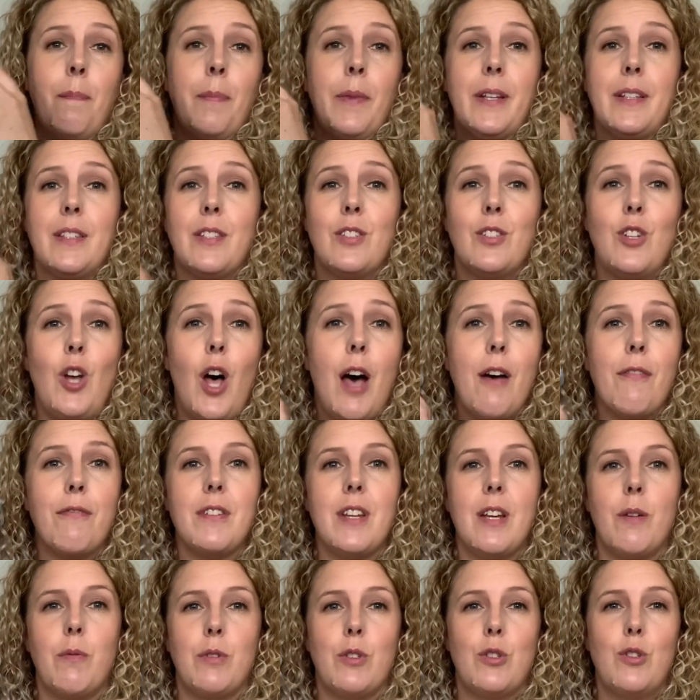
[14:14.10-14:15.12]
It's soft.
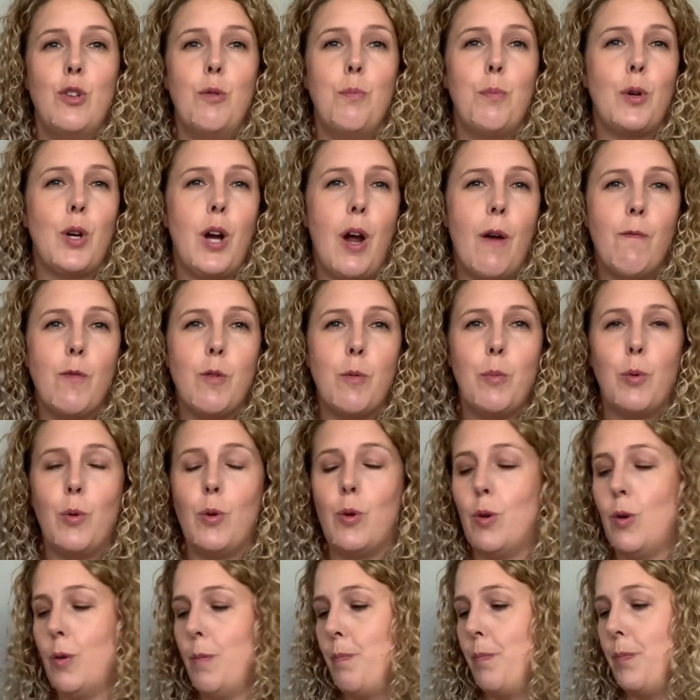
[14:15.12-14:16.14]
It was super
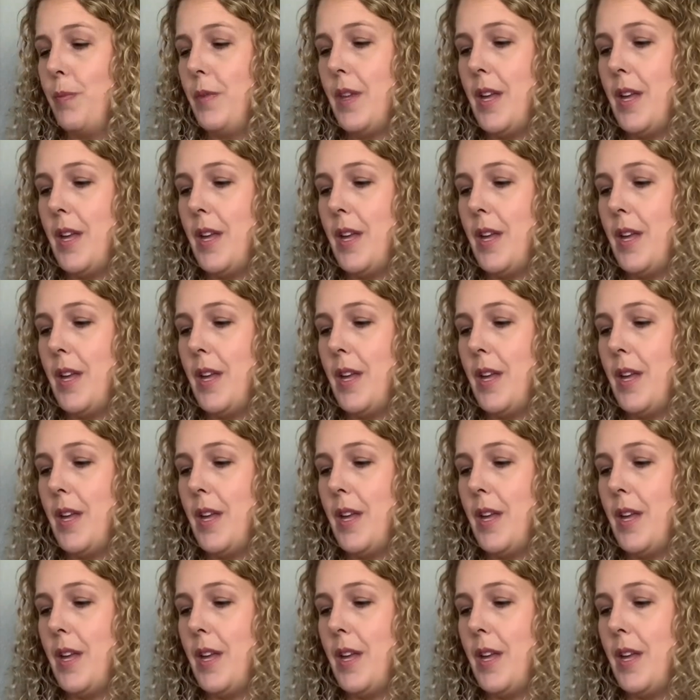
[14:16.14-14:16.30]
comfortable.